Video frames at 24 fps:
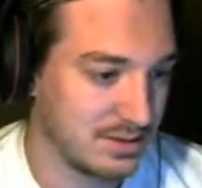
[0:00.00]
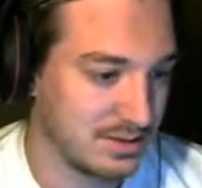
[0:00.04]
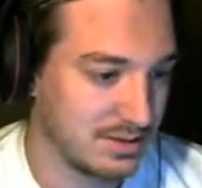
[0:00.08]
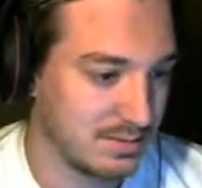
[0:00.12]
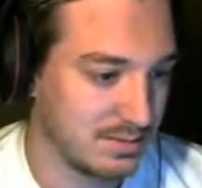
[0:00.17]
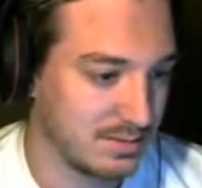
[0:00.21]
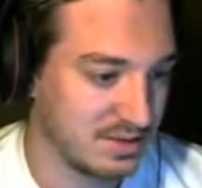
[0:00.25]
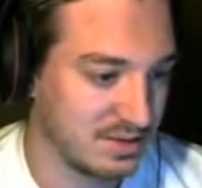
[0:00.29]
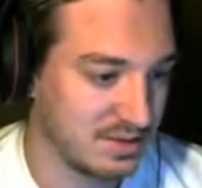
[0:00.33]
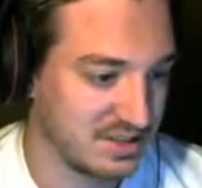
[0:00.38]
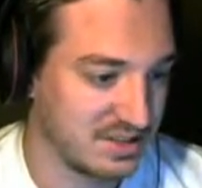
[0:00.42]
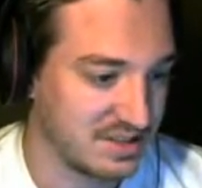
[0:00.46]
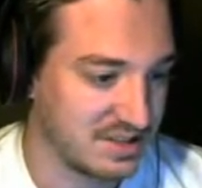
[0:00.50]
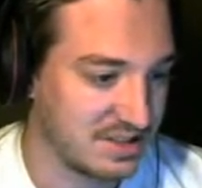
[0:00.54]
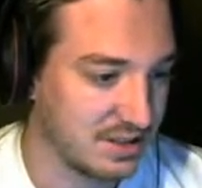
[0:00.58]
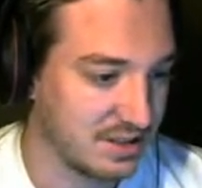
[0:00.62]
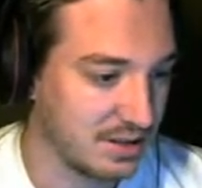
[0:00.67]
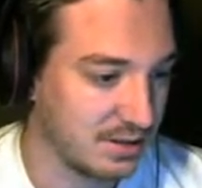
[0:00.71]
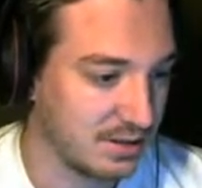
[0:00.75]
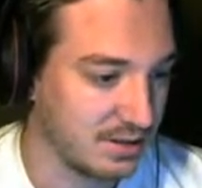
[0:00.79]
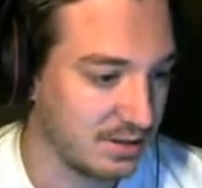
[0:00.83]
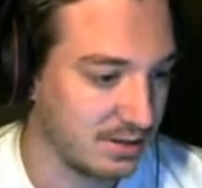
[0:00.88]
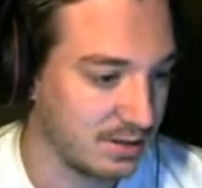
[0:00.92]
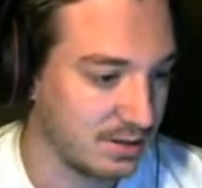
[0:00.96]
But
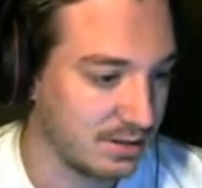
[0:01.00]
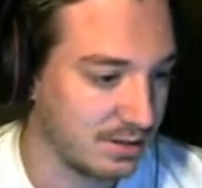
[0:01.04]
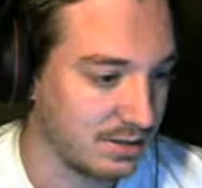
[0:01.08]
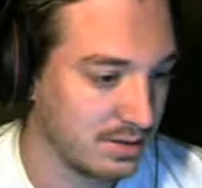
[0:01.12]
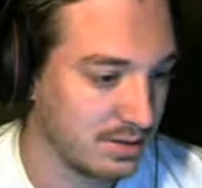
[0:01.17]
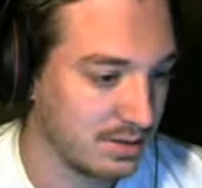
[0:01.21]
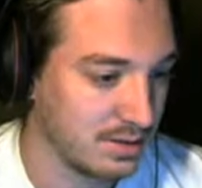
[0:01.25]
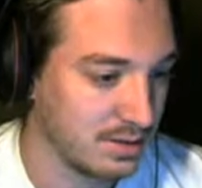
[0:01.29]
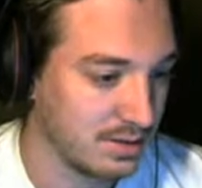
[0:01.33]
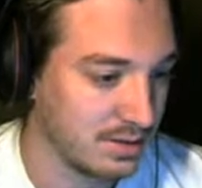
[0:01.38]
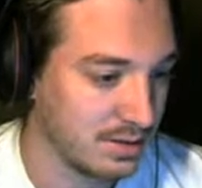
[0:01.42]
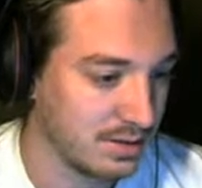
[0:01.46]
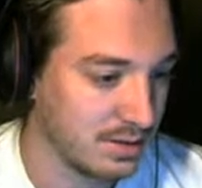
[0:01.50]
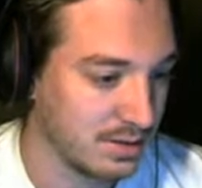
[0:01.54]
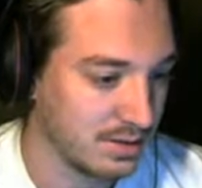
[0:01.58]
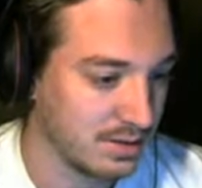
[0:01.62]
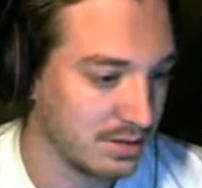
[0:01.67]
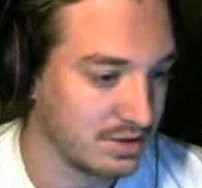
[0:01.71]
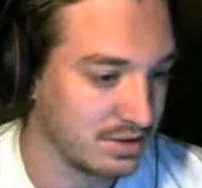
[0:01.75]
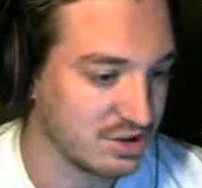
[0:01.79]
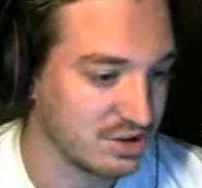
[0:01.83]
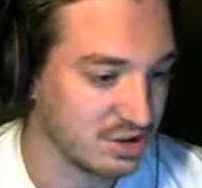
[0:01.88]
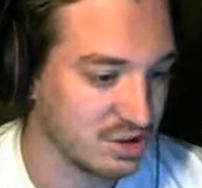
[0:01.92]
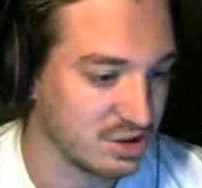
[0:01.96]
still,
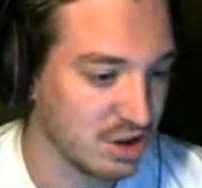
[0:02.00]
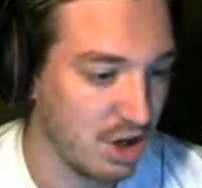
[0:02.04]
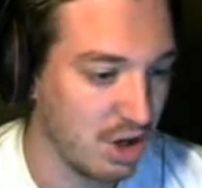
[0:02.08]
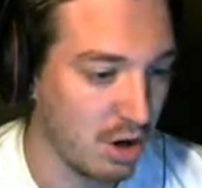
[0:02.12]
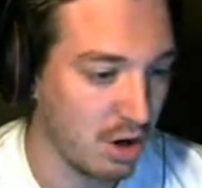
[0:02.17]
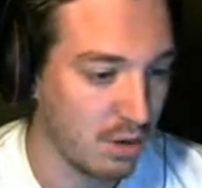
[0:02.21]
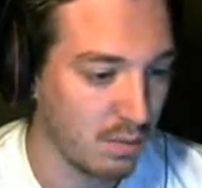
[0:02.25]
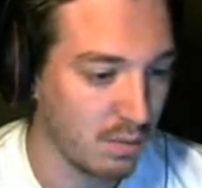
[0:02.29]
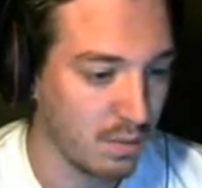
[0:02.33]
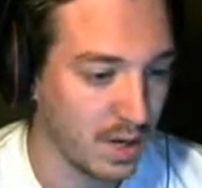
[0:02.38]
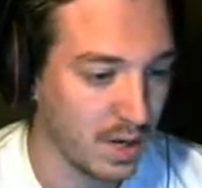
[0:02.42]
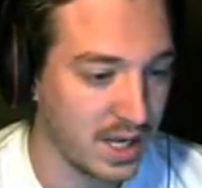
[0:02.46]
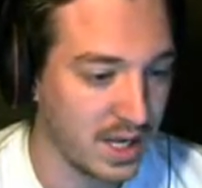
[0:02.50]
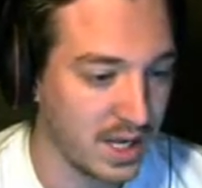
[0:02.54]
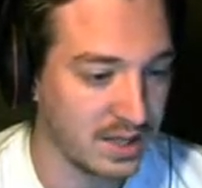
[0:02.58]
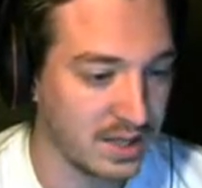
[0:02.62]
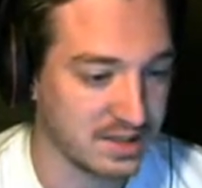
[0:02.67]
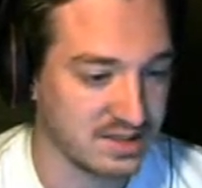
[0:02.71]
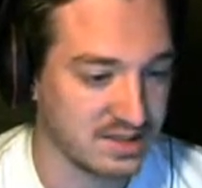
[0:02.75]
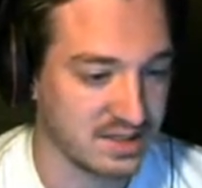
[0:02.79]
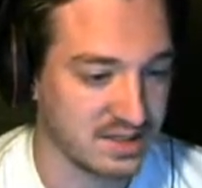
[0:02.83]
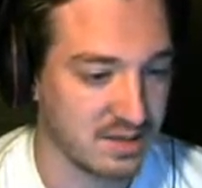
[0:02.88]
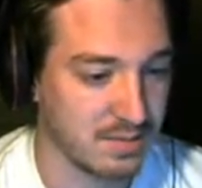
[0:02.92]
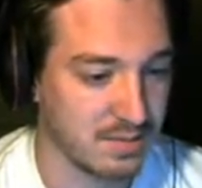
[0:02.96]
there's no way
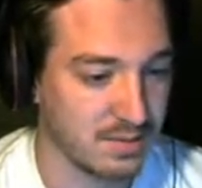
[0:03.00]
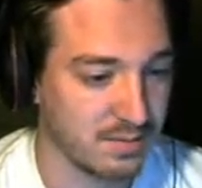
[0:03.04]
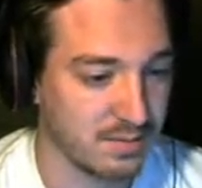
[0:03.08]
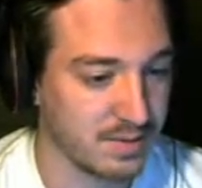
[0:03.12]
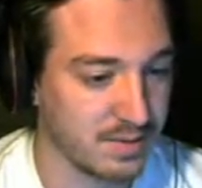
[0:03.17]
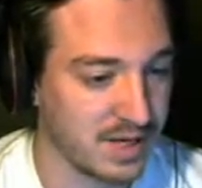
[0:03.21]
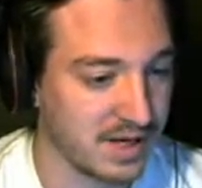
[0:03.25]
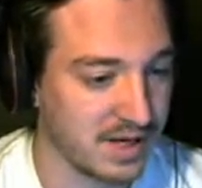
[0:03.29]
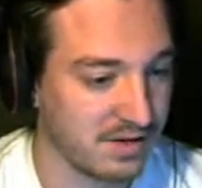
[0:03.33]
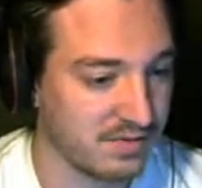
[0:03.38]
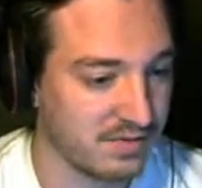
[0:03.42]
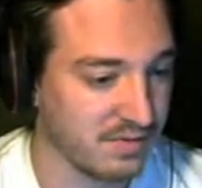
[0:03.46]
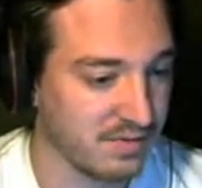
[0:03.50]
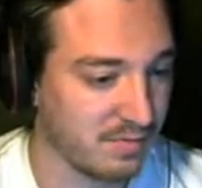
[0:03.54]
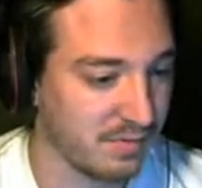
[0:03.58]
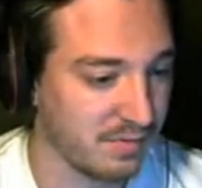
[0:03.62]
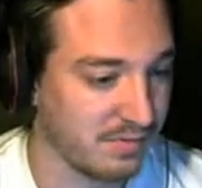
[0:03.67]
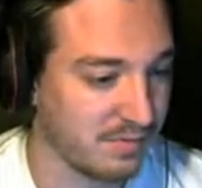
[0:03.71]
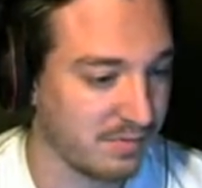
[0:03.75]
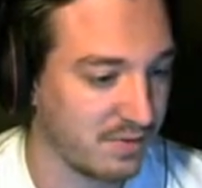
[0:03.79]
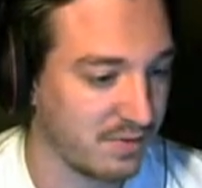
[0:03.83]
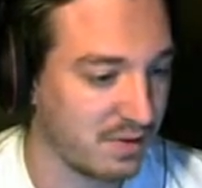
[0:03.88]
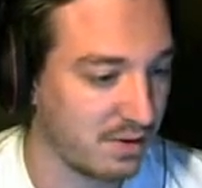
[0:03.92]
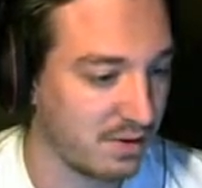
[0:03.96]
it's coming back from the
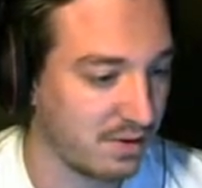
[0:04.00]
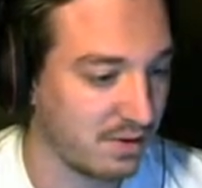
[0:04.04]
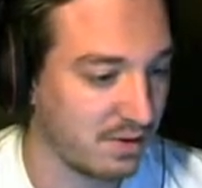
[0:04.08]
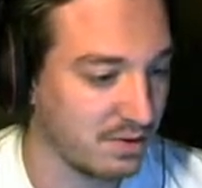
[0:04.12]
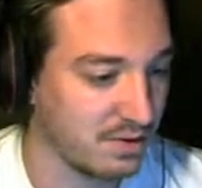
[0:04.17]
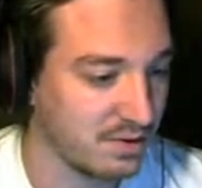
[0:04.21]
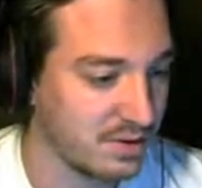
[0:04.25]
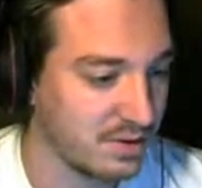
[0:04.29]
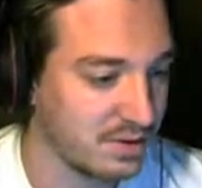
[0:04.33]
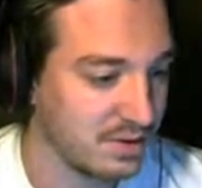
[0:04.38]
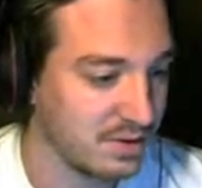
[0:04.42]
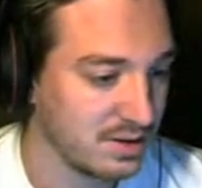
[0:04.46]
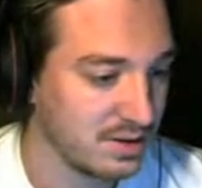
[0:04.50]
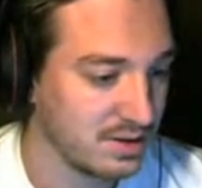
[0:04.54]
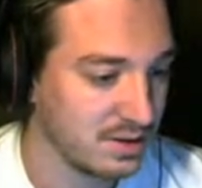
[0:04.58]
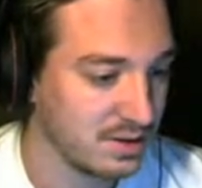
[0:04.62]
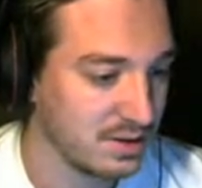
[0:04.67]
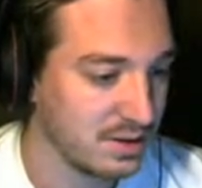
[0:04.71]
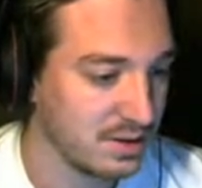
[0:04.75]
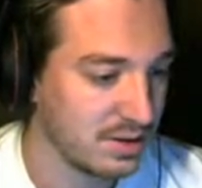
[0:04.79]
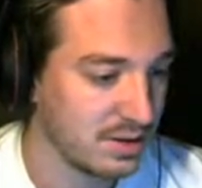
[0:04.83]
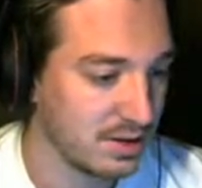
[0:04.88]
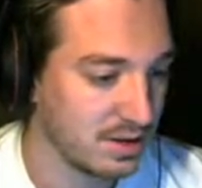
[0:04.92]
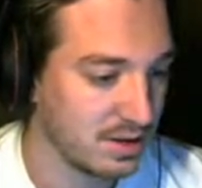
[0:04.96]
fall.
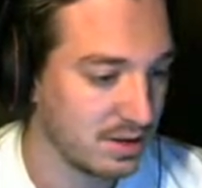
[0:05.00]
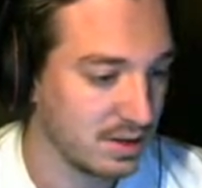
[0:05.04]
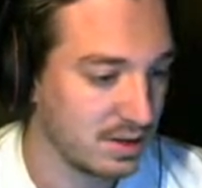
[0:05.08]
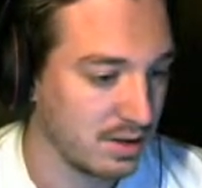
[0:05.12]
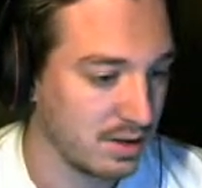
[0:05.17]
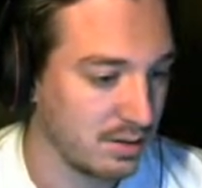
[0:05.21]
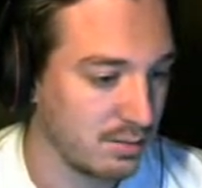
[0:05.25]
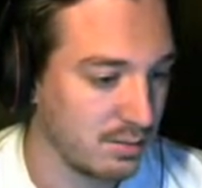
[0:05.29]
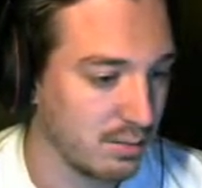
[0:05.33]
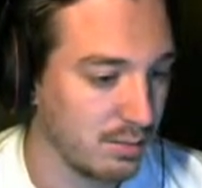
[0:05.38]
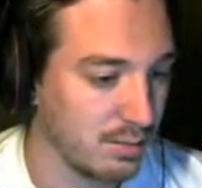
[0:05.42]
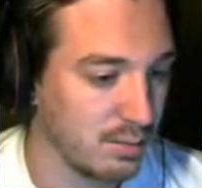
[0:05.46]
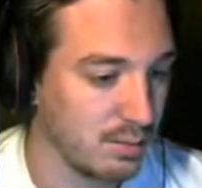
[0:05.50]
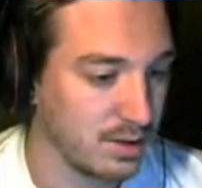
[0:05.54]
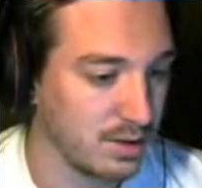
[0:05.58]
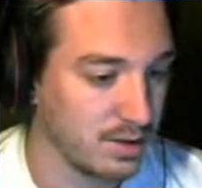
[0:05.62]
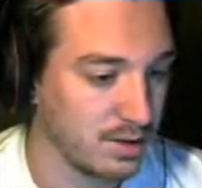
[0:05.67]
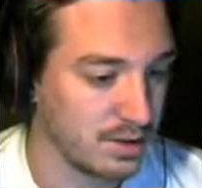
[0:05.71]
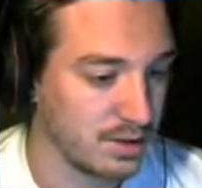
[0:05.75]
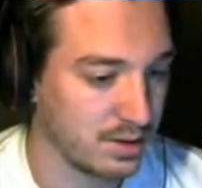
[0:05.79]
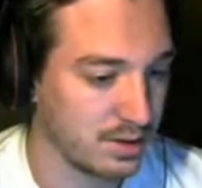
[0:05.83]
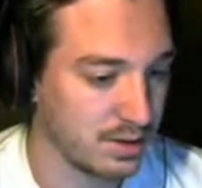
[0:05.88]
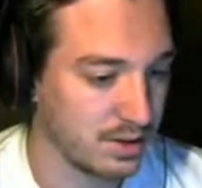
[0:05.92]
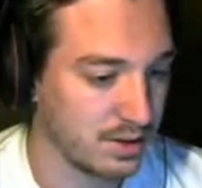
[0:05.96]
And the room
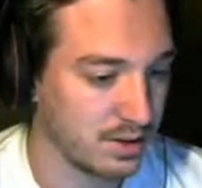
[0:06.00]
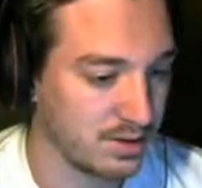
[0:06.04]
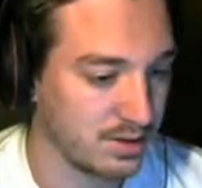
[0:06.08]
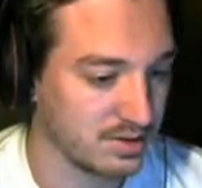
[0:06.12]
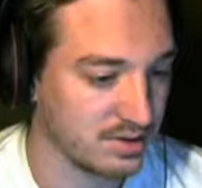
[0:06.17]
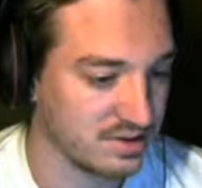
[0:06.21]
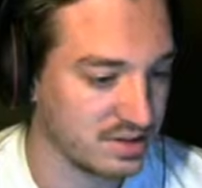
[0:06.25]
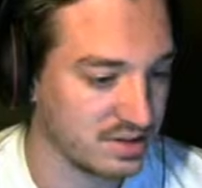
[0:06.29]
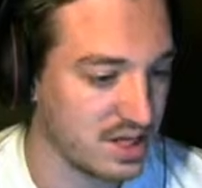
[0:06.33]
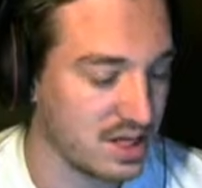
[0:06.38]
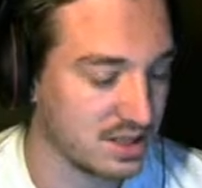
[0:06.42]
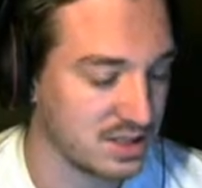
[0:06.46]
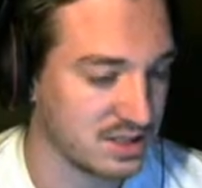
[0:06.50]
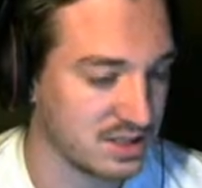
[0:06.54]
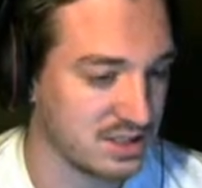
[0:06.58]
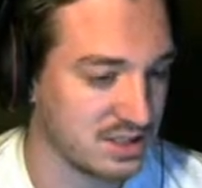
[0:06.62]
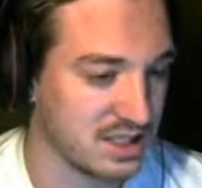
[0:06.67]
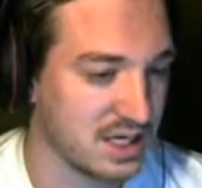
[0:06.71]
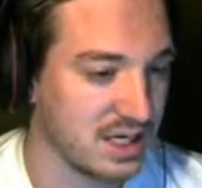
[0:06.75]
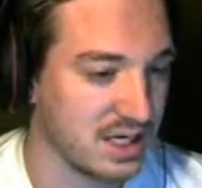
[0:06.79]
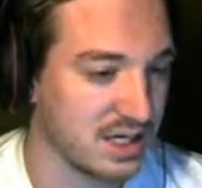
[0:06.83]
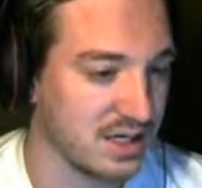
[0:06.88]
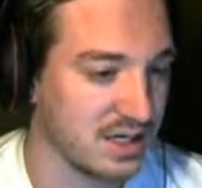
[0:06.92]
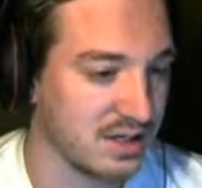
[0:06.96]
under here is locked
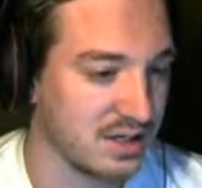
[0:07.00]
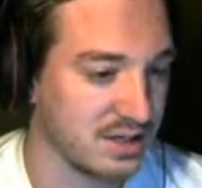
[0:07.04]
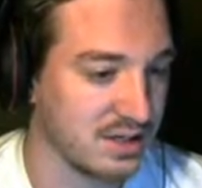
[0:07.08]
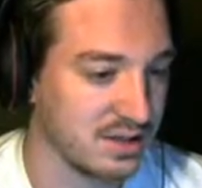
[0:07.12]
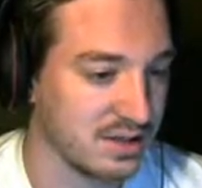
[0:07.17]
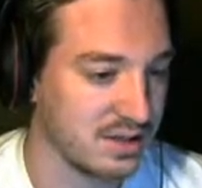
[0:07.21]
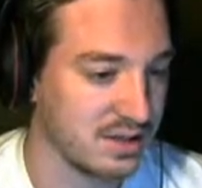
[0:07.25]
tight.